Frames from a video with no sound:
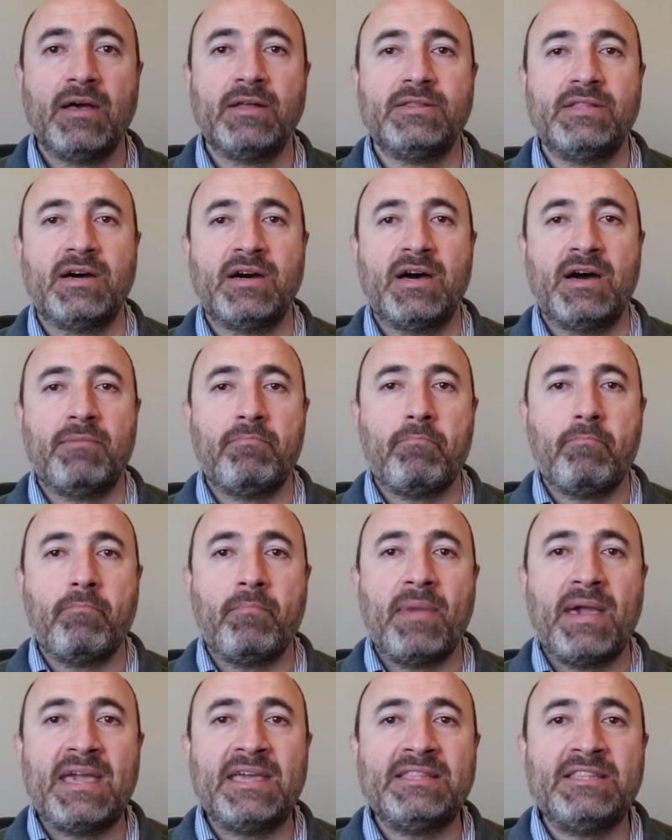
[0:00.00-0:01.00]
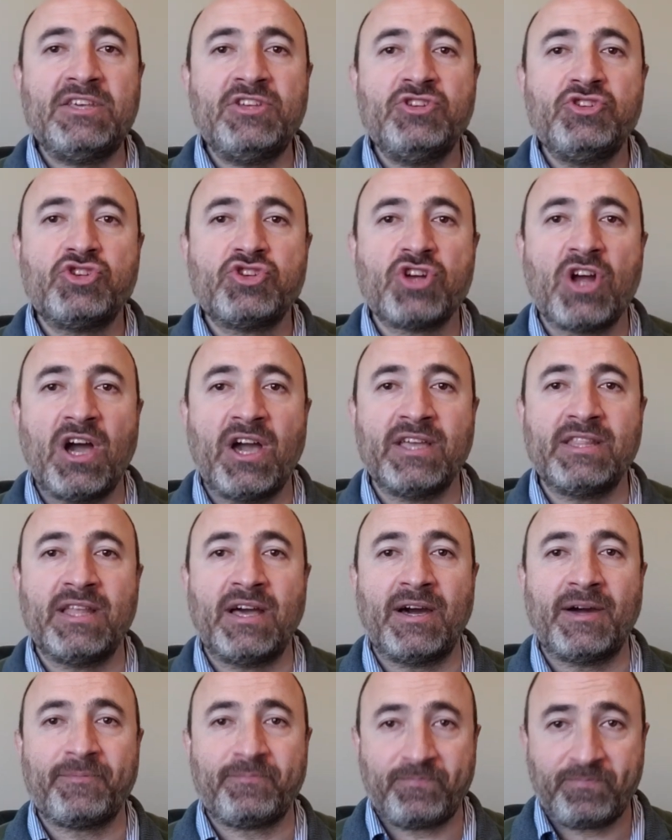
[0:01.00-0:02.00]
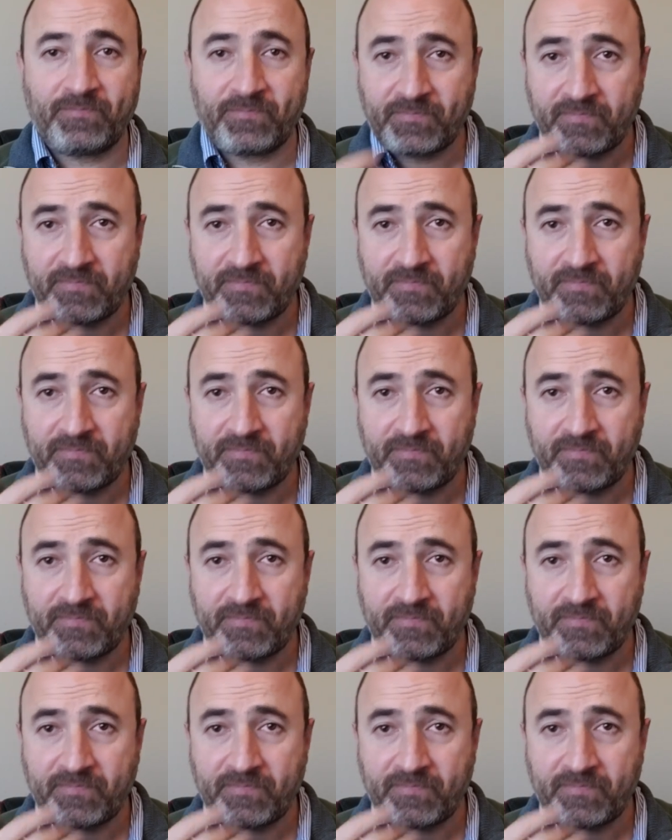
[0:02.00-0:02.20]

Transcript: The made in China